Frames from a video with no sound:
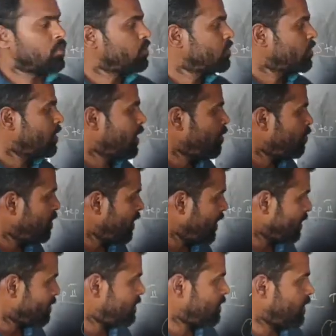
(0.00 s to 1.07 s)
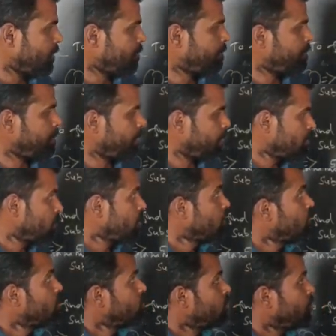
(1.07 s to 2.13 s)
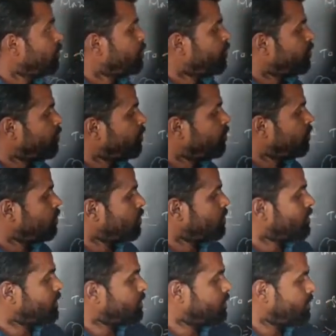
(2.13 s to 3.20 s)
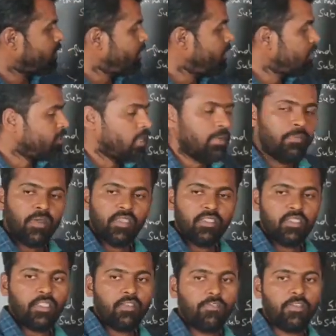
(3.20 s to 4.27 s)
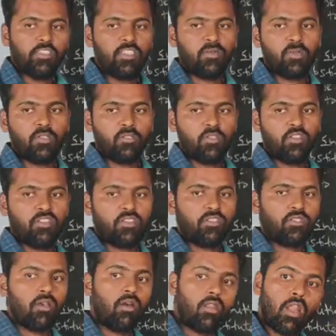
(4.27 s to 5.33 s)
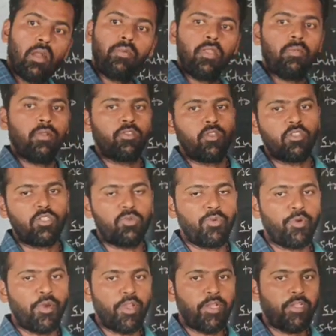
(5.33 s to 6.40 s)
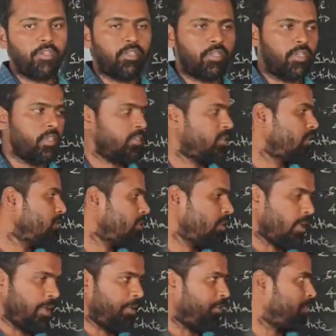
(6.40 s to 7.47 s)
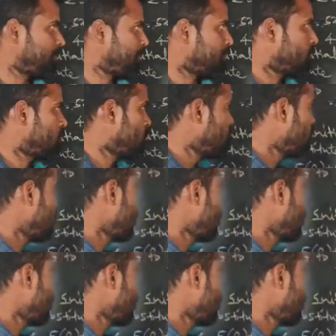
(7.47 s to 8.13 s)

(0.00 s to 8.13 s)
So now next step, so to these initial basic feasible solutions or optimal solution we are going to test in the iterations.